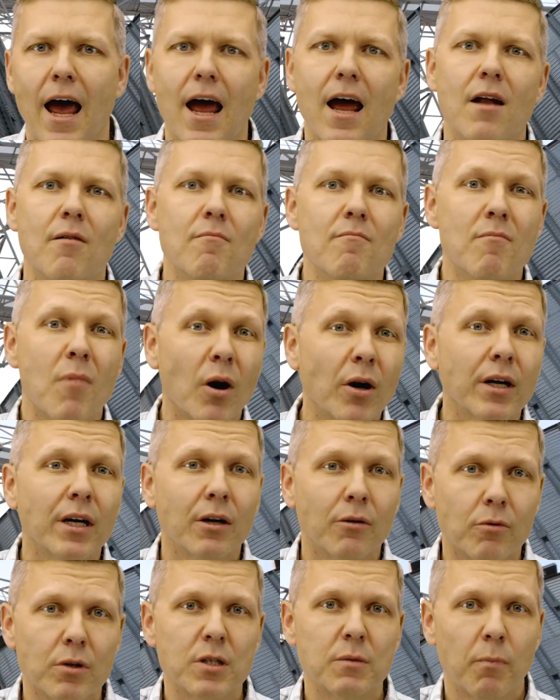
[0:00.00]
and
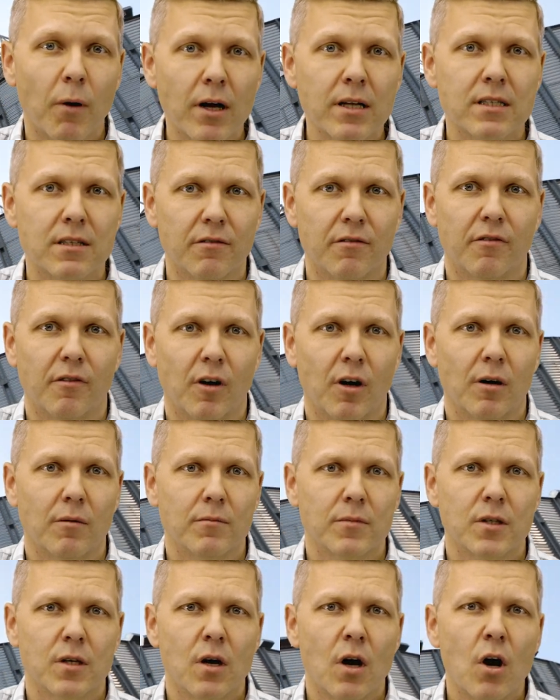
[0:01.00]
market responsive
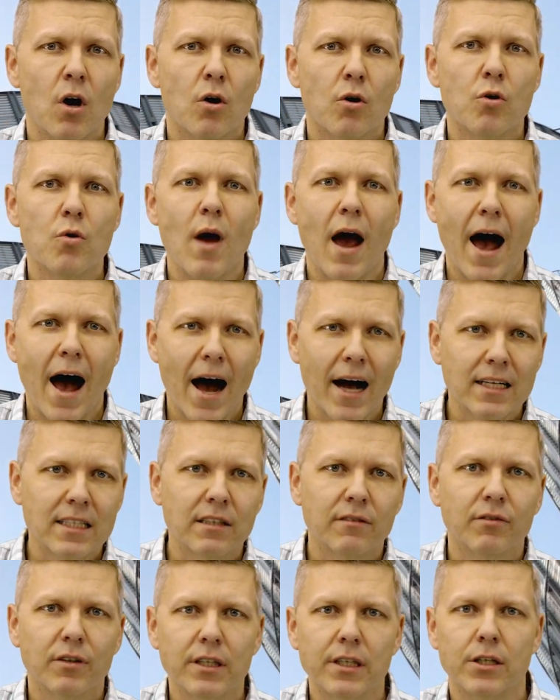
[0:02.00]
farms who
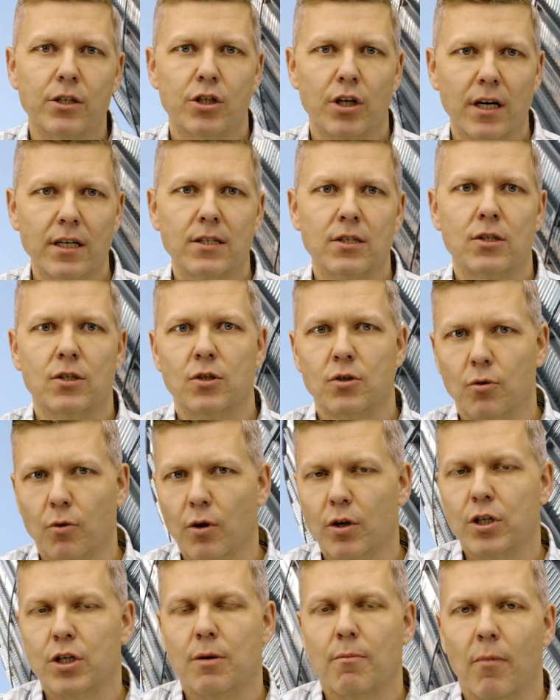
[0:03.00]
actively adjust
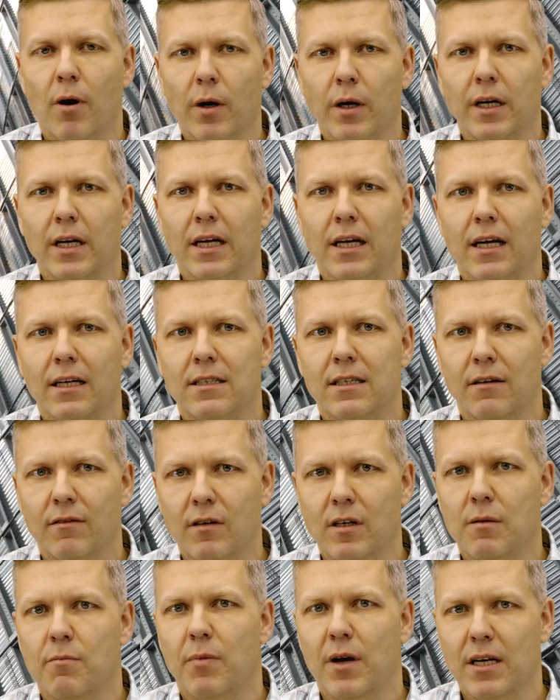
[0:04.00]
storage and marketing
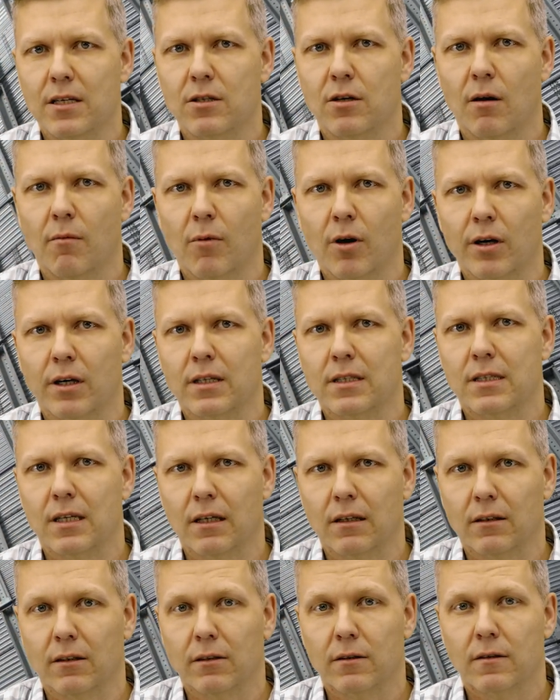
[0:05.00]
activity based on market
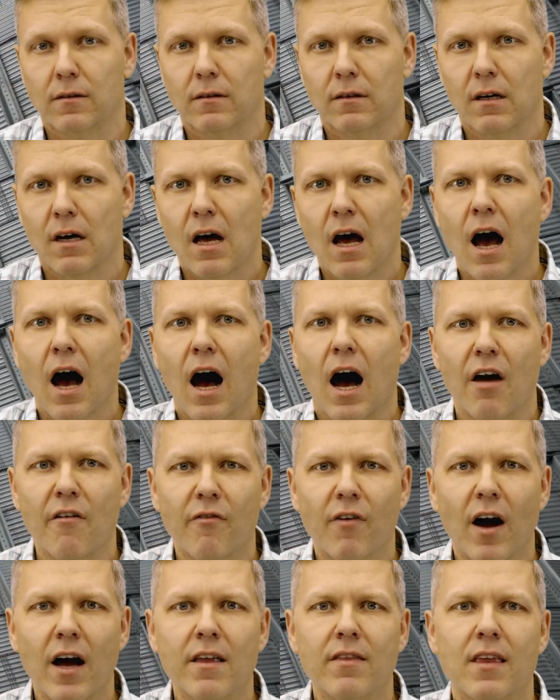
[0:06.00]
signals. I
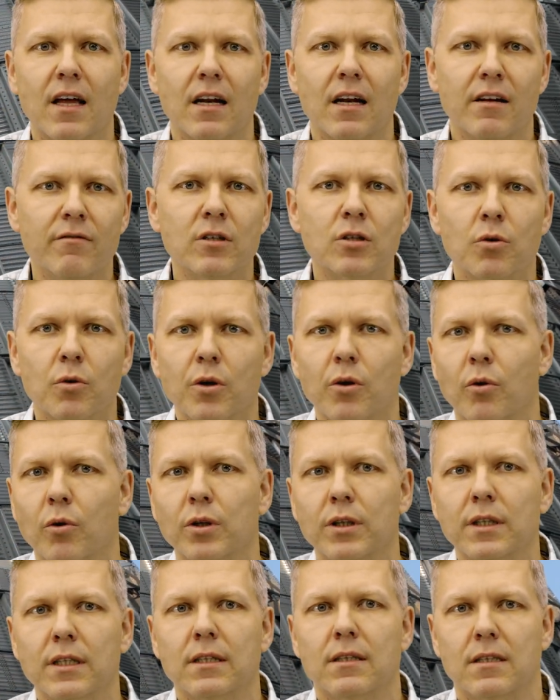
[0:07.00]
find that inventory
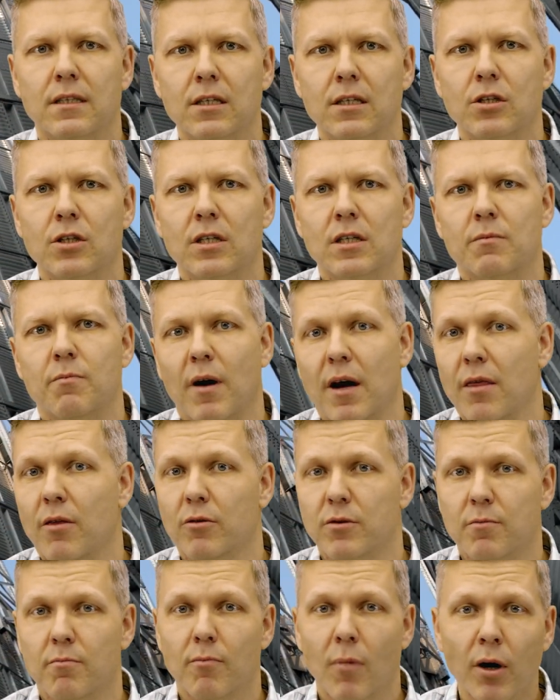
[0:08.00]
holding decisions by
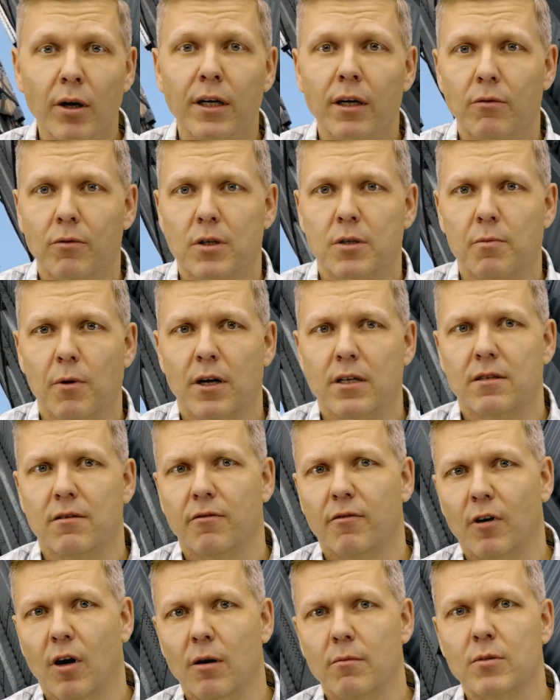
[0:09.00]
those market
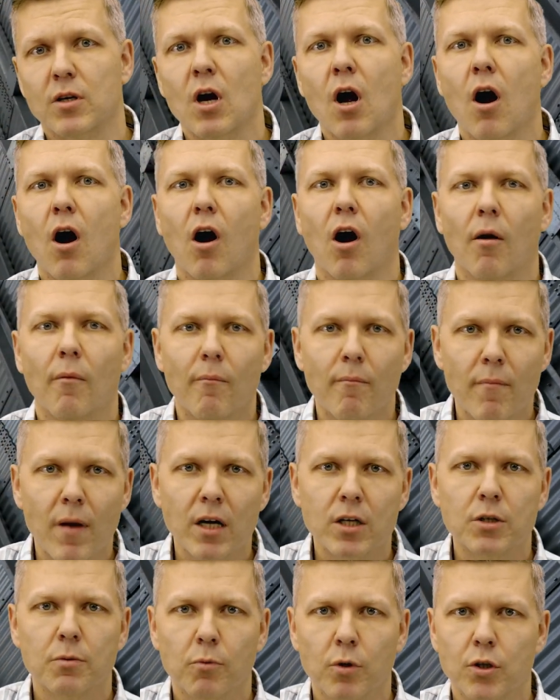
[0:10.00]
responsive farms are
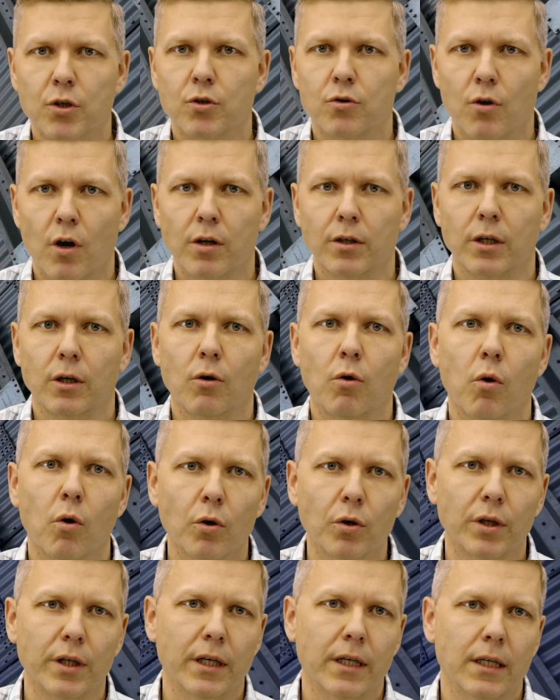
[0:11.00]
much more strongly
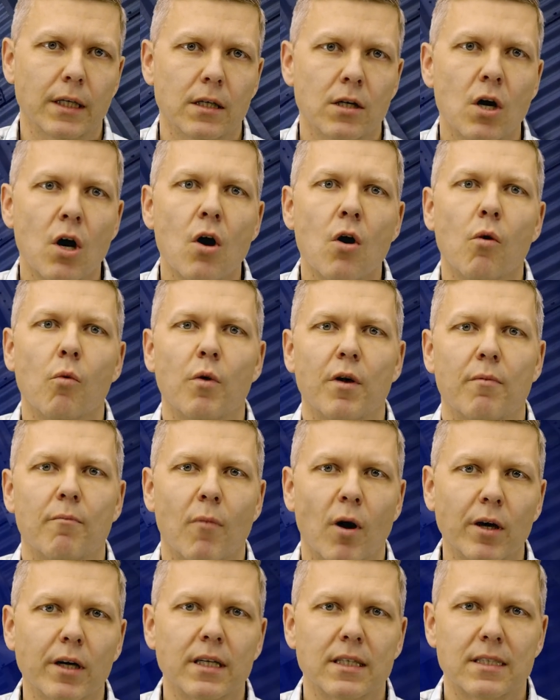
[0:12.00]
correlated with
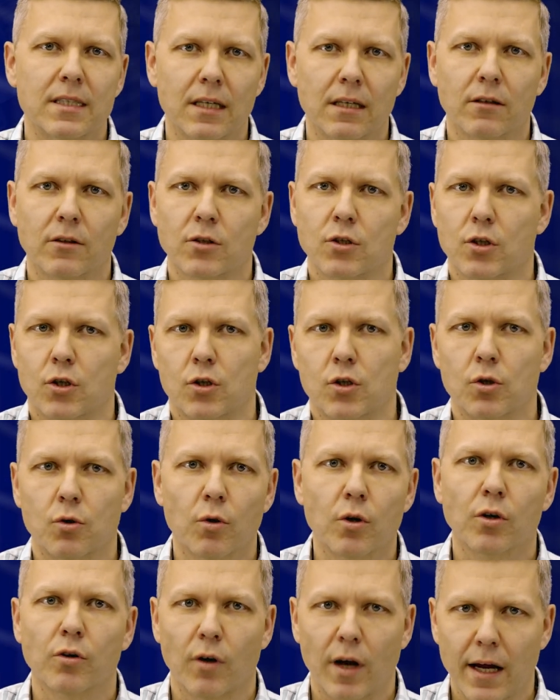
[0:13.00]
market signals to
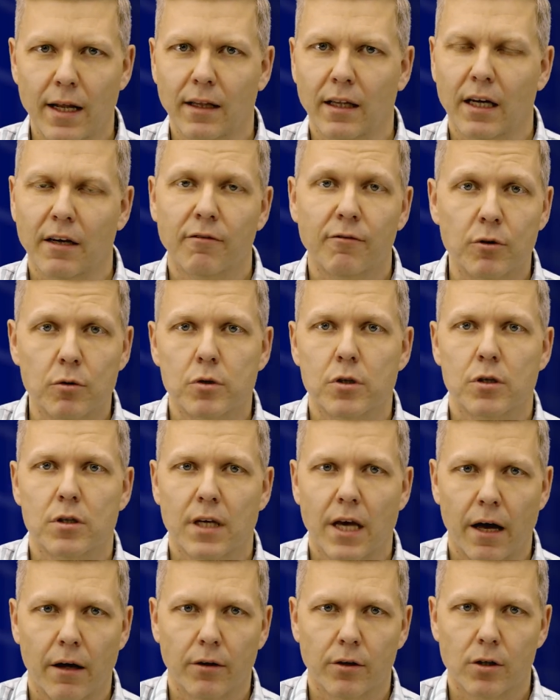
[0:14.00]
store grain like futures
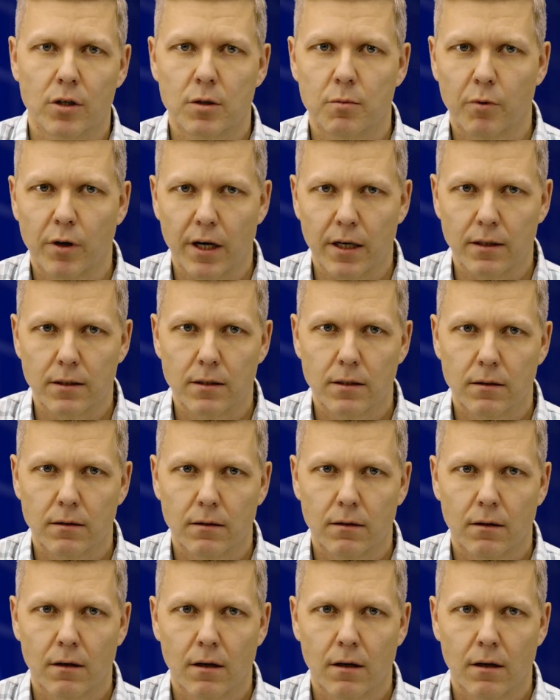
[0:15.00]
calendar spreads.